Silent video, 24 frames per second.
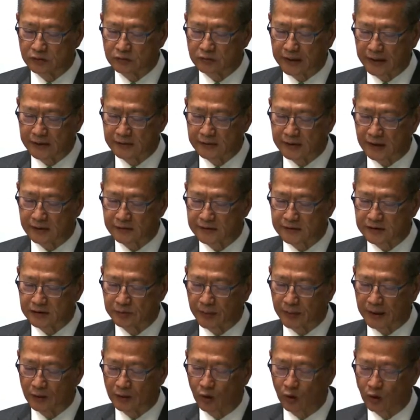scheme
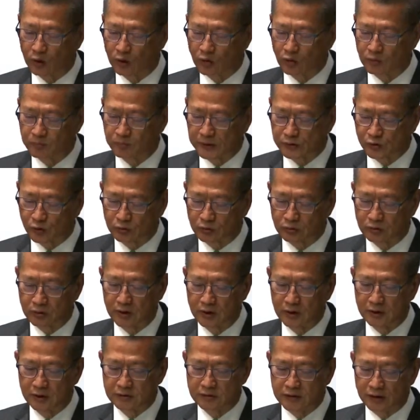to help the
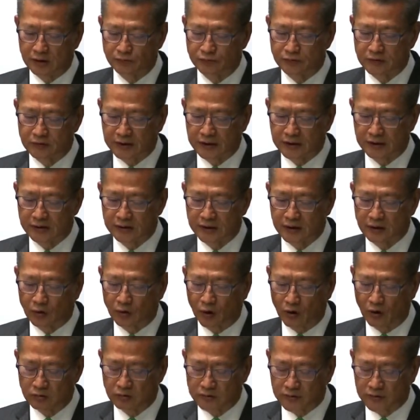unemployed.
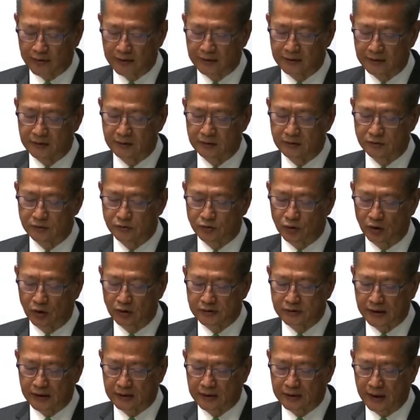Considering that
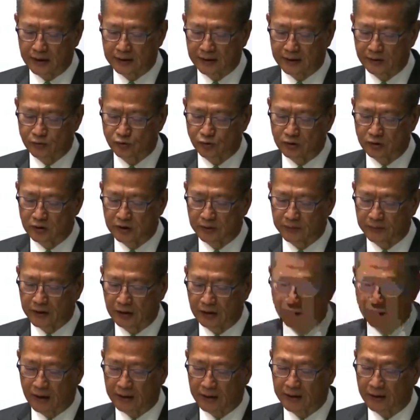many grassroots have been
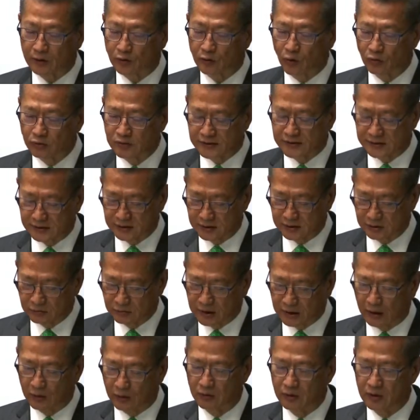suffering from
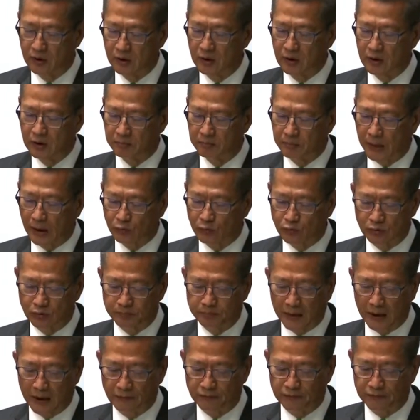underemployment amid the epidemic,
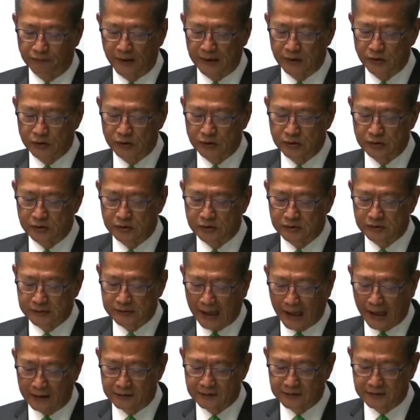the
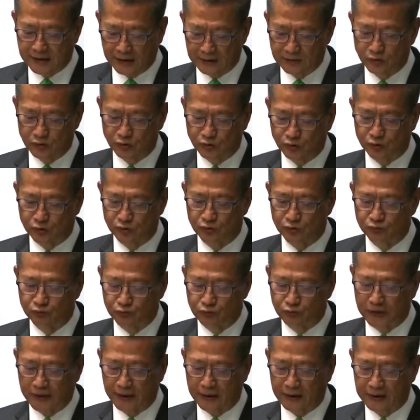government proposes
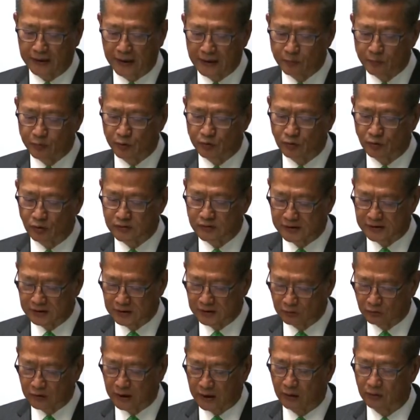to relax the working
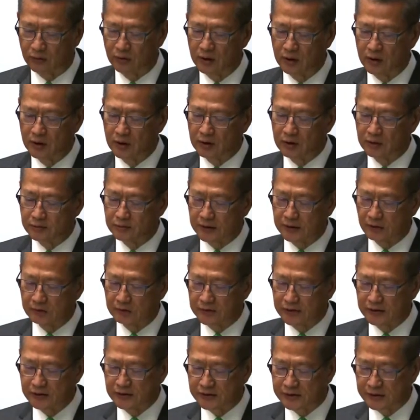hour requirements
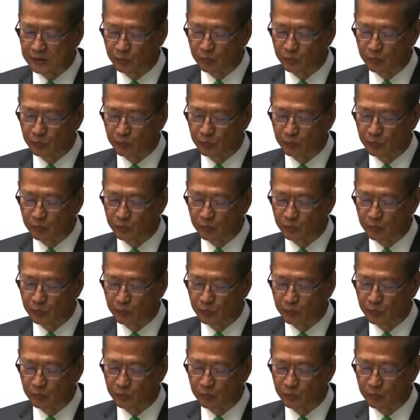under